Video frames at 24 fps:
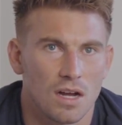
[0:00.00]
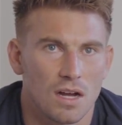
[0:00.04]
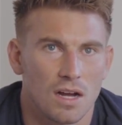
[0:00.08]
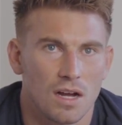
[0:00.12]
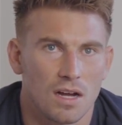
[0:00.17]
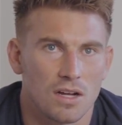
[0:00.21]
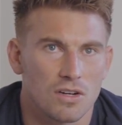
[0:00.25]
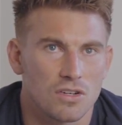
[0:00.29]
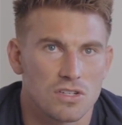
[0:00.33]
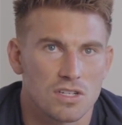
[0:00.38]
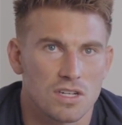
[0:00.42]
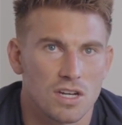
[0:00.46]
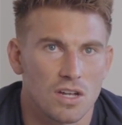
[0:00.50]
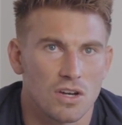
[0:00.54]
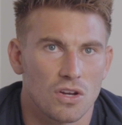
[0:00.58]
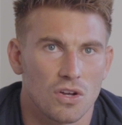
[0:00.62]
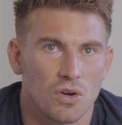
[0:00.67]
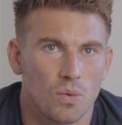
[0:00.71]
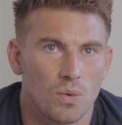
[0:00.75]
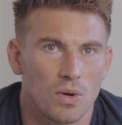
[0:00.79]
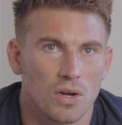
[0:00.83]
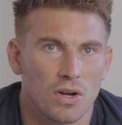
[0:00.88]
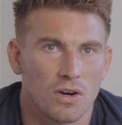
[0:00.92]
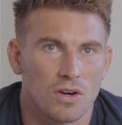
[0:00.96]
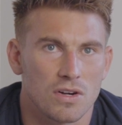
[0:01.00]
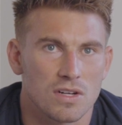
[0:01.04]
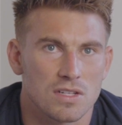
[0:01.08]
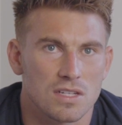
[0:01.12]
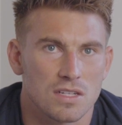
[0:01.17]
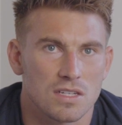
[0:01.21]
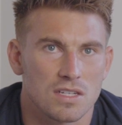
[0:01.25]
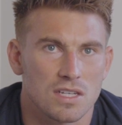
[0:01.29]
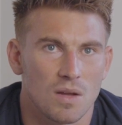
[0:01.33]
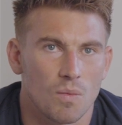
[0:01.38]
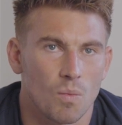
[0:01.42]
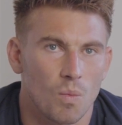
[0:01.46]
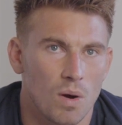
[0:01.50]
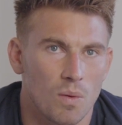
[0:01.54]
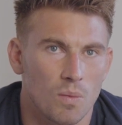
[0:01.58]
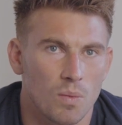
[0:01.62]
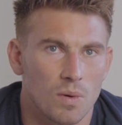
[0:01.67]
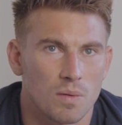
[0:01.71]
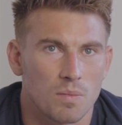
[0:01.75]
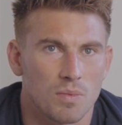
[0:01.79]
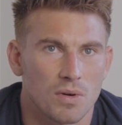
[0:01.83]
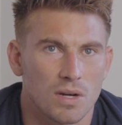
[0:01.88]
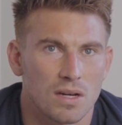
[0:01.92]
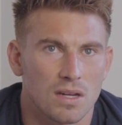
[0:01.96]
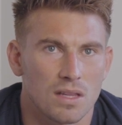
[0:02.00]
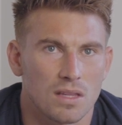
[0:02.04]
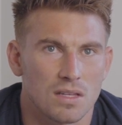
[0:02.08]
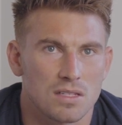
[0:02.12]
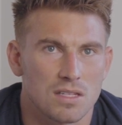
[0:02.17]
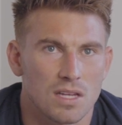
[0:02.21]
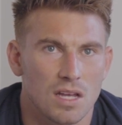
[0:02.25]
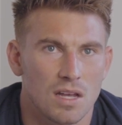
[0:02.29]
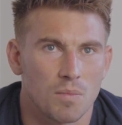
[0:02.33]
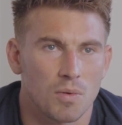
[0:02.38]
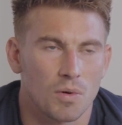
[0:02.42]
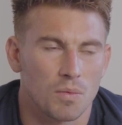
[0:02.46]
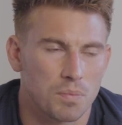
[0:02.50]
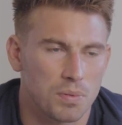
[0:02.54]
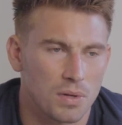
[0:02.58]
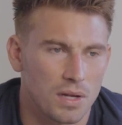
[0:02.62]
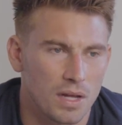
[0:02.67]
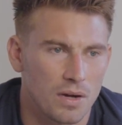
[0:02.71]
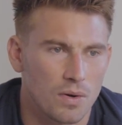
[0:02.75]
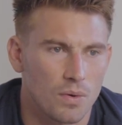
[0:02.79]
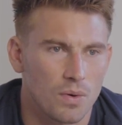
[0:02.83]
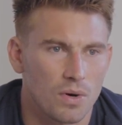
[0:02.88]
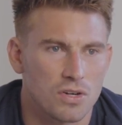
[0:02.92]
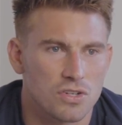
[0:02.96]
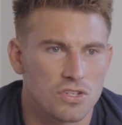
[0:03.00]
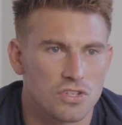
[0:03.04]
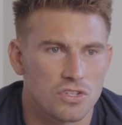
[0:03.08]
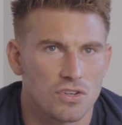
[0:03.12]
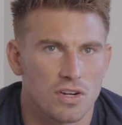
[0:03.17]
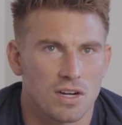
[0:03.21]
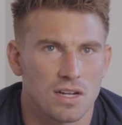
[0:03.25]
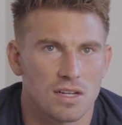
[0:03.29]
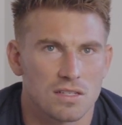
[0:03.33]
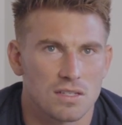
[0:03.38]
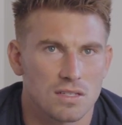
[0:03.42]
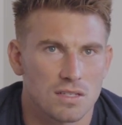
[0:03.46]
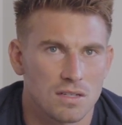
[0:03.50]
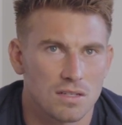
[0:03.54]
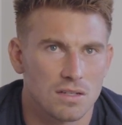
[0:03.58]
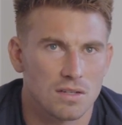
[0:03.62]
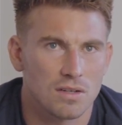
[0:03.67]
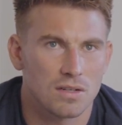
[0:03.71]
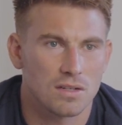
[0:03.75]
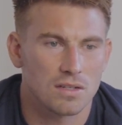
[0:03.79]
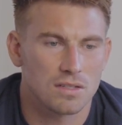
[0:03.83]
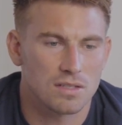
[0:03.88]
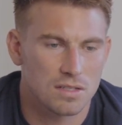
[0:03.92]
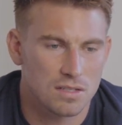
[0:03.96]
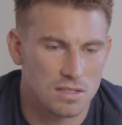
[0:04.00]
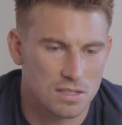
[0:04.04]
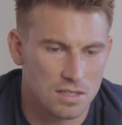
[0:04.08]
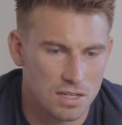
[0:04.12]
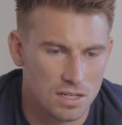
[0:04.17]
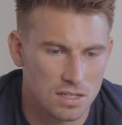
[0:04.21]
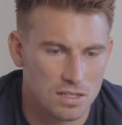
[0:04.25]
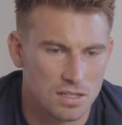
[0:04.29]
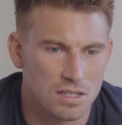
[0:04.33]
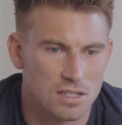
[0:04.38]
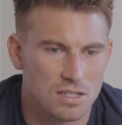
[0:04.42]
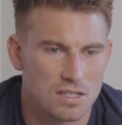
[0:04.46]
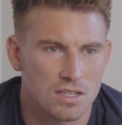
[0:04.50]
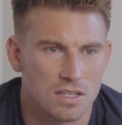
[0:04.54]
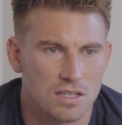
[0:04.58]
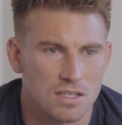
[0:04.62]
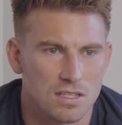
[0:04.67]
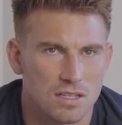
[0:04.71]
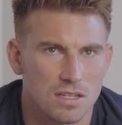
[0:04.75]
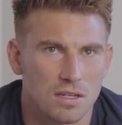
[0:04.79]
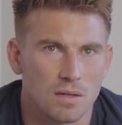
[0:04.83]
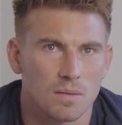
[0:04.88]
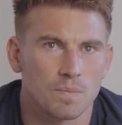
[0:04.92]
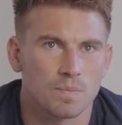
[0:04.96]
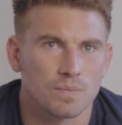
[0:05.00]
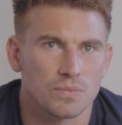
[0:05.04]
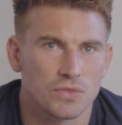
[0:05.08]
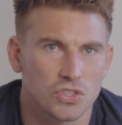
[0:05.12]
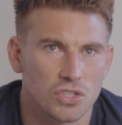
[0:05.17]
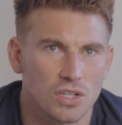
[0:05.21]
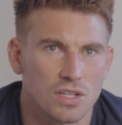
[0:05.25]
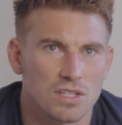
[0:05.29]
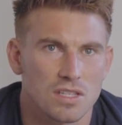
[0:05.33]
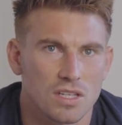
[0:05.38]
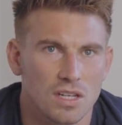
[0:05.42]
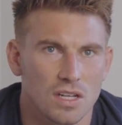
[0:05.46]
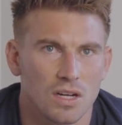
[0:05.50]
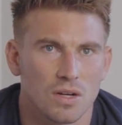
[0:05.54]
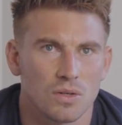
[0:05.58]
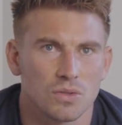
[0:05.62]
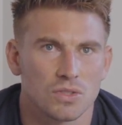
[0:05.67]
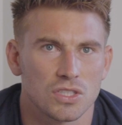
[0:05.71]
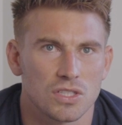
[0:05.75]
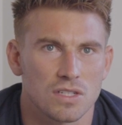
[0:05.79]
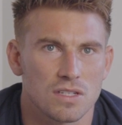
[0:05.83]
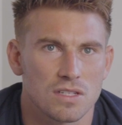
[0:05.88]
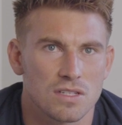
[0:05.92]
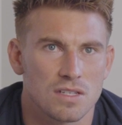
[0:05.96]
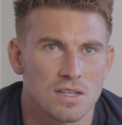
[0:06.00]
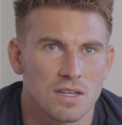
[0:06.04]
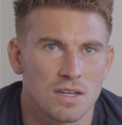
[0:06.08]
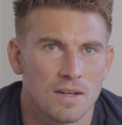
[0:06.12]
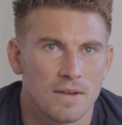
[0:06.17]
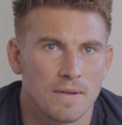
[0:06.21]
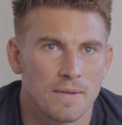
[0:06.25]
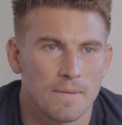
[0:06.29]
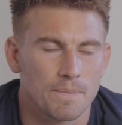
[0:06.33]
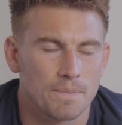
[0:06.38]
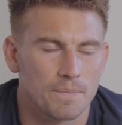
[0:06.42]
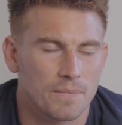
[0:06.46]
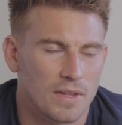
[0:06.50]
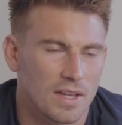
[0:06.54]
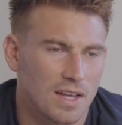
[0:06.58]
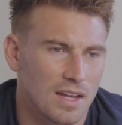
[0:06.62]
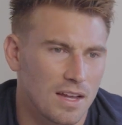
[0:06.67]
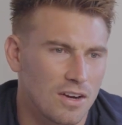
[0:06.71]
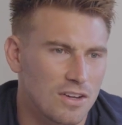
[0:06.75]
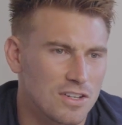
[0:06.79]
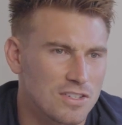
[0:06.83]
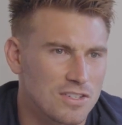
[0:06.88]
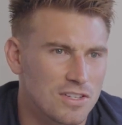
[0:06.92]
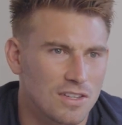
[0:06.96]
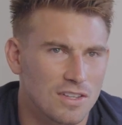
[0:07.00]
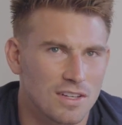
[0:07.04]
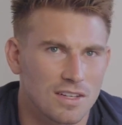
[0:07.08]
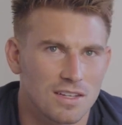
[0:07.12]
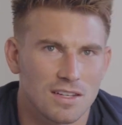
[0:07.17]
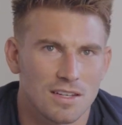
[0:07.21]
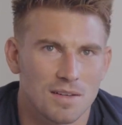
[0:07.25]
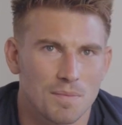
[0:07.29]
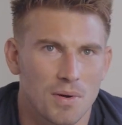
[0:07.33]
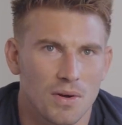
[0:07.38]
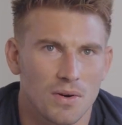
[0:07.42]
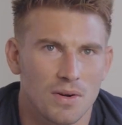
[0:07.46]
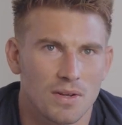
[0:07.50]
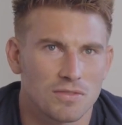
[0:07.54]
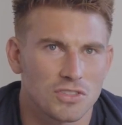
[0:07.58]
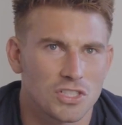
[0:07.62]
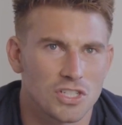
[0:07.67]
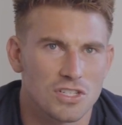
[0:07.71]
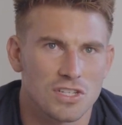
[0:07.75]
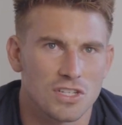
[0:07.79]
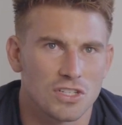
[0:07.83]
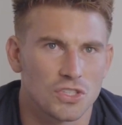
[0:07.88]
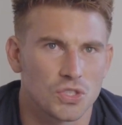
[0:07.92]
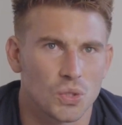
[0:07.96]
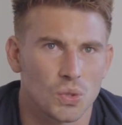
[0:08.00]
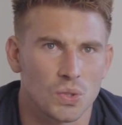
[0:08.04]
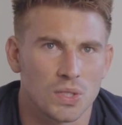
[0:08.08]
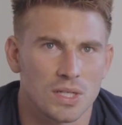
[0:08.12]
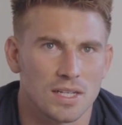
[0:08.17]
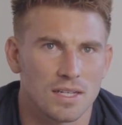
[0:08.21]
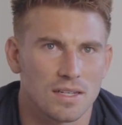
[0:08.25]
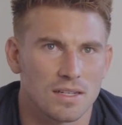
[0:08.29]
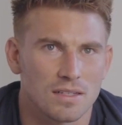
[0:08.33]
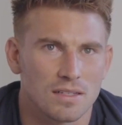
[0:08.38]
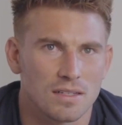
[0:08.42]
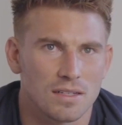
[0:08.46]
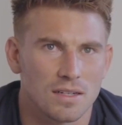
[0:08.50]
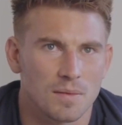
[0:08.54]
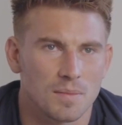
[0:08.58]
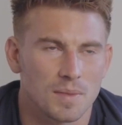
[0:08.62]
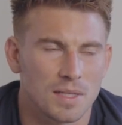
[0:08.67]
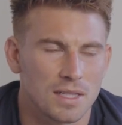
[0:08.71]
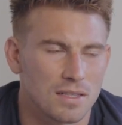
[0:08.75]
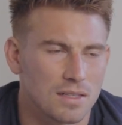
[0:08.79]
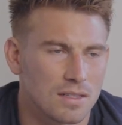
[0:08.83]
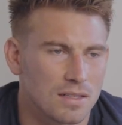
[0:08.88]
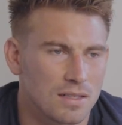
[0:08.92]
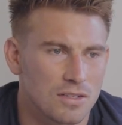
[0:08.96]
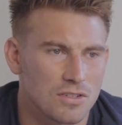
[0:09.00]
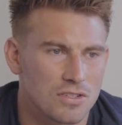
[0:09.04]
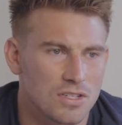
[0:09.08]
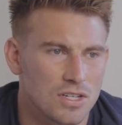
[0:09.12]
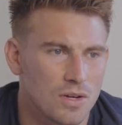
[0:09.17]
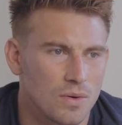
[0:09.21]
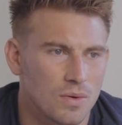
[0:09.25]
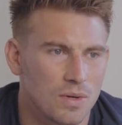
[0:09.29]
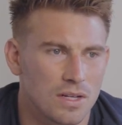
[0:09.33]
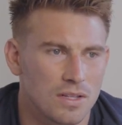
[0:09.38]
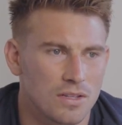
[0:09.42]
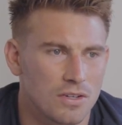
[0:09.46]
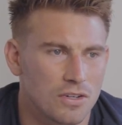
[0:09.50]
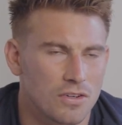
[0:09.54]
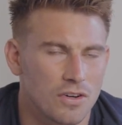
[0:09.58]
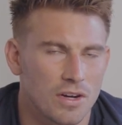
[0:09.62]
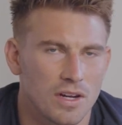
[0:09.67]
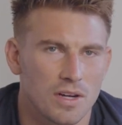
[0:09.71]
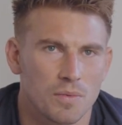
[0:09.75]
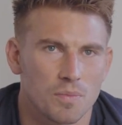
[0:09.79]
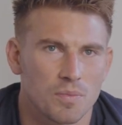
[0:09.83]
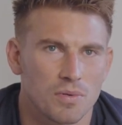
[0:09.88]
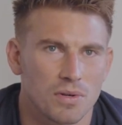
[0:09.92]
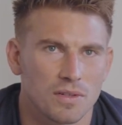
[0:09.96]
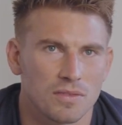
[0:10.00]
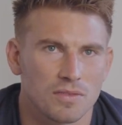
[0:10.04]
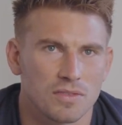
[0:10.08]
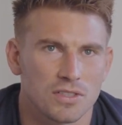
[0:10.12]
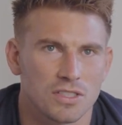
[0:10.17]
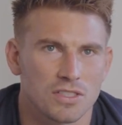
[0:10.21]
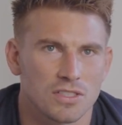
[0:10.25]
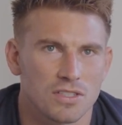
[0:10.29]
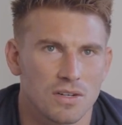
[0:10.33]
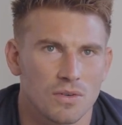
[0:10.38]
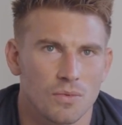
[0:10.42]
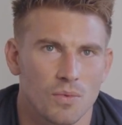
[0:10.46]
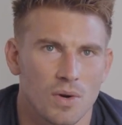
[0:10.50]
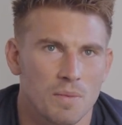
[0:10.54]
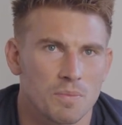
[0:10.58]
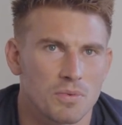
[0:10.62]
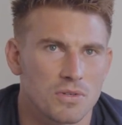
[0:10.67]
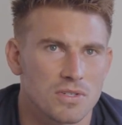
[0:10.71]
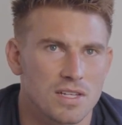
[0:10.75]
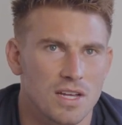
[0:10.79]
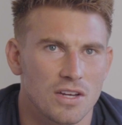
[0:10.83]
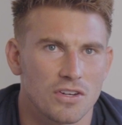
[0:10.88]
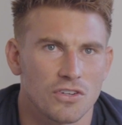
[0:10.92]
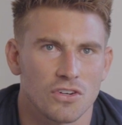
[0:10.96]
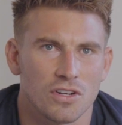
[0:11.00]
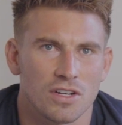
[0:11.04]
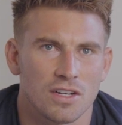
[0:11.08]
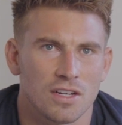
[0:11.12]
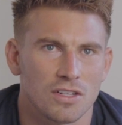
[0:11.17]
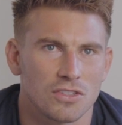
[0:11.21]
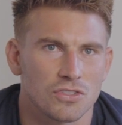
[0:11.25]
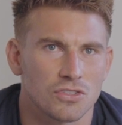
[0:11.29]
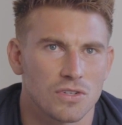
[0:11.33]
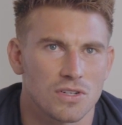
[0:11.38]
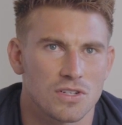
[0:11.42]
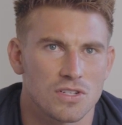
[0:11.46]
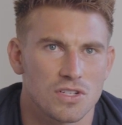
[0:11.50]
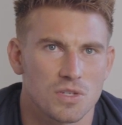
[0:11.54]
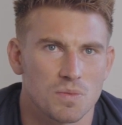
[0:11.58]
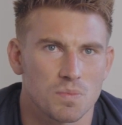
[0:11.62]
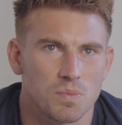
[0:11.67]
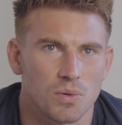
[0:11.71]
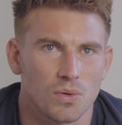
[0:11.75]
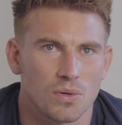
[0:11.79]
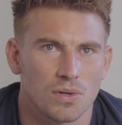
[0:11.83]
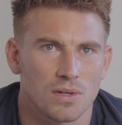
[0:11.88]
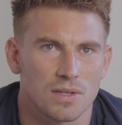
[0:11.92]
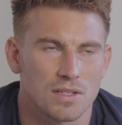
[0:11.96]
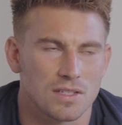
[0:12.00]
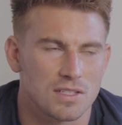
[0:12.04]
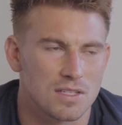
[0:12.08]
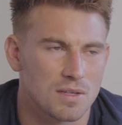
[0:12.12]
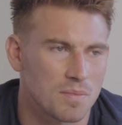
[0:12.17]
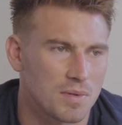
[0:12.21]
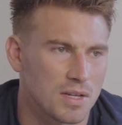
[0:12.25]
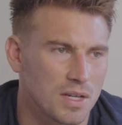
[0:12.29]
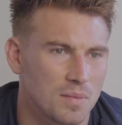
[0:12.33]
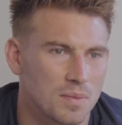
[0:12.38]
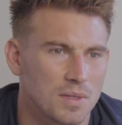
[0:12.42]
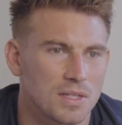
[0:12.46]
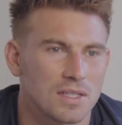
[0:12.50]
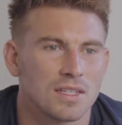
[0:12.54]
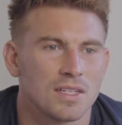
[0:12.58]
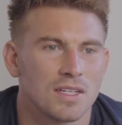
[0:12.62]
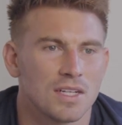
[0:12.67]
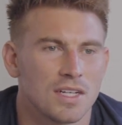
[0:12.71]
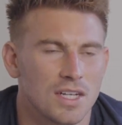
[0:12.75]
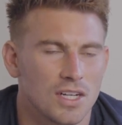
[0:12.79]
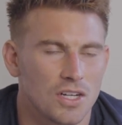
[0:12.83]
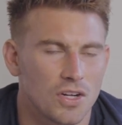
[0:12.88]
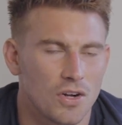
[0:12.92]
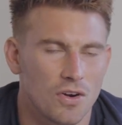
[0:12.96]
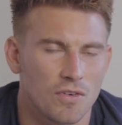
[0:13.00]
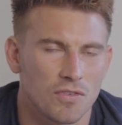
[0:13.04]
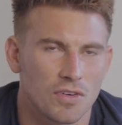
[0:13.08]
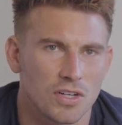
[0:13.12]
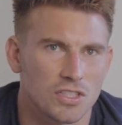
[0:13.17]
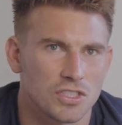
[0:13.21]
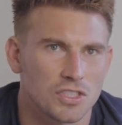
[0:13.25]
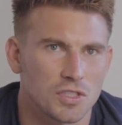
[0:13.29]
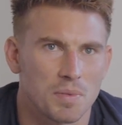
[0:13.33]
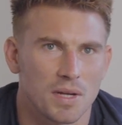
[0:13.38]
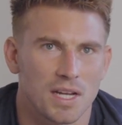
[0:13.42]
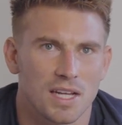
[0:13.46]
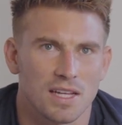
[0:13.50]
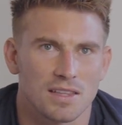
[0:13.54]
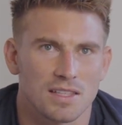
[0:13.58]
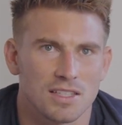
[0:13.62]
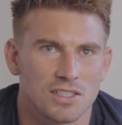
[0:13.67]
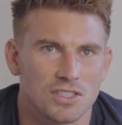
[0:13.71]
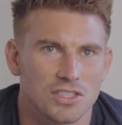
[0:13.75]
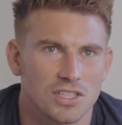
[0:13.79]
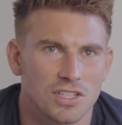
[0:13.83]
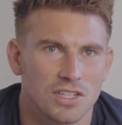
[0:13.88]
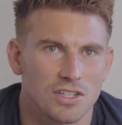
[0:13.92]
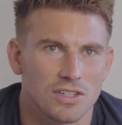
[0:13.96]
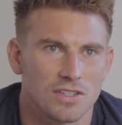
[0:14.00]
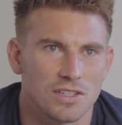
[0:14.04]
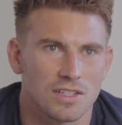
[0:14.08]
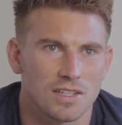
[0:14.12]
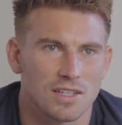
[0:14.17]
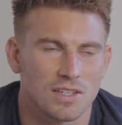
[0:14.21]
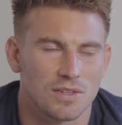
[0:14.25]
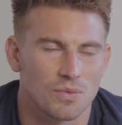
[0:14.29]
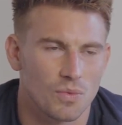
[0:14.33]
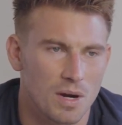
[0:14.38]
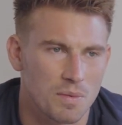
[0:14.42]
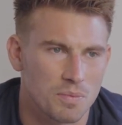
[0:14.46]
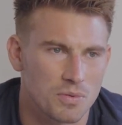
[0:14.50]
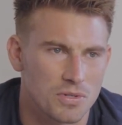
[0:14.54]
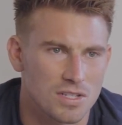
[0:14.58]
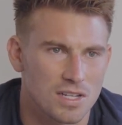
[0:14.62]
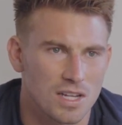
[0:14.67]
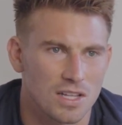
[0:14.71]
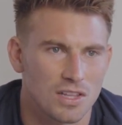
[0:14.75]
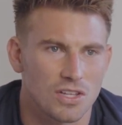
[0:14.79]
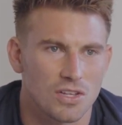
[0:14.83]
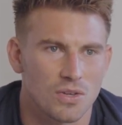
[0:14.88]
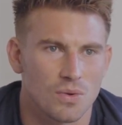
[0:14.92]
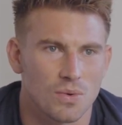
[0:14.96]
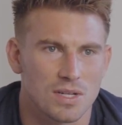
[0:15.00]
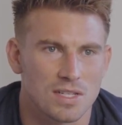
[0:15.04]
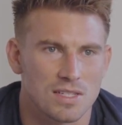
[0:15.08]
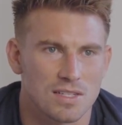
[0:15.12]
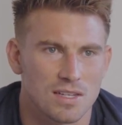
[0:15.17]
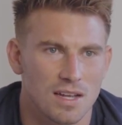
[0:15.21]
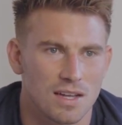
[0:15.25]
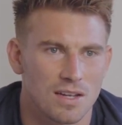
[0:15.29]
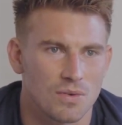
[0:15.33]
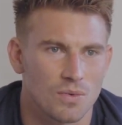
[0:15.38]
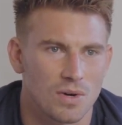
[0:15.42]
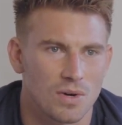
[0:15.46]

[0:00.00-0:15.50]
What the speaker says: understand who we are as a team, what we bring to the table, play to our strengths, stick to the system, trust the coaches, and also the component of just enjoying it. I mean, there's no other greater privilege than to represent your country in a sport, and to be able to go over to Japan this year and represent the USA in